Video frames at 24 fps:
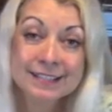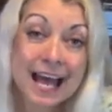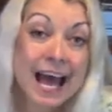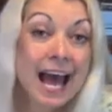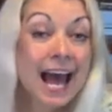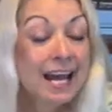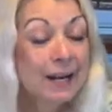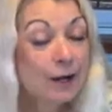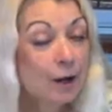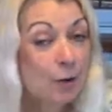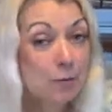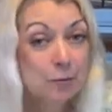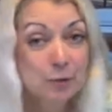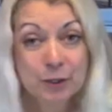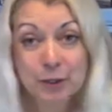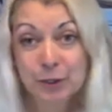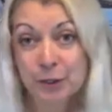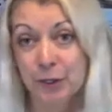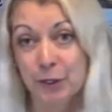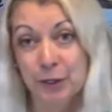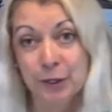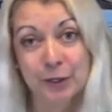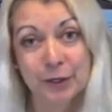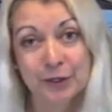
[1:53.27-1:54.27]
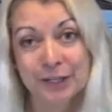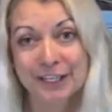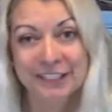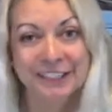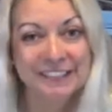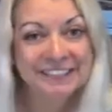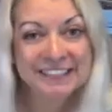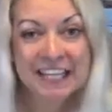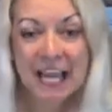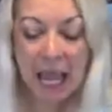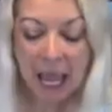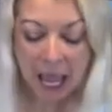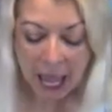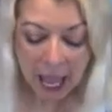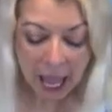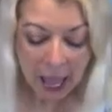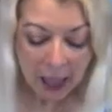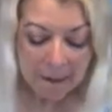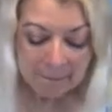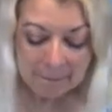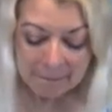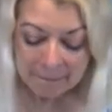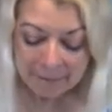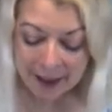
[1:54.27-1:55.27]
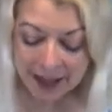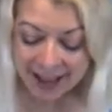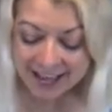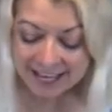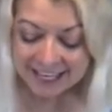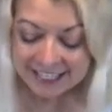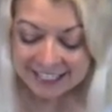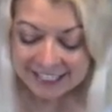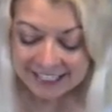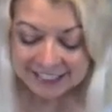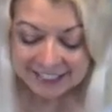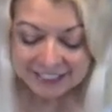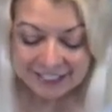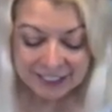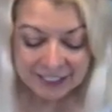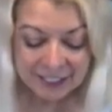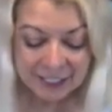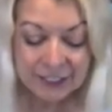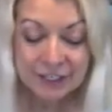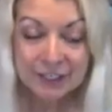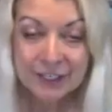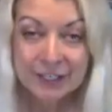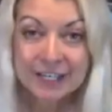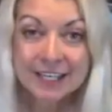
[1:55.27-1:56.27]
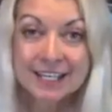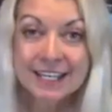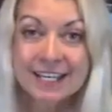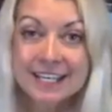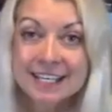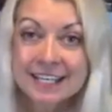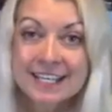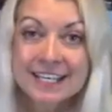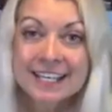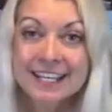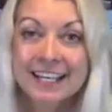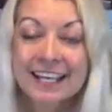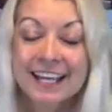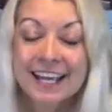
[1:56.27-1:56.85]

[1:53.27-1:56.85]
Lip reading: I don't cook. Mike does the cooking.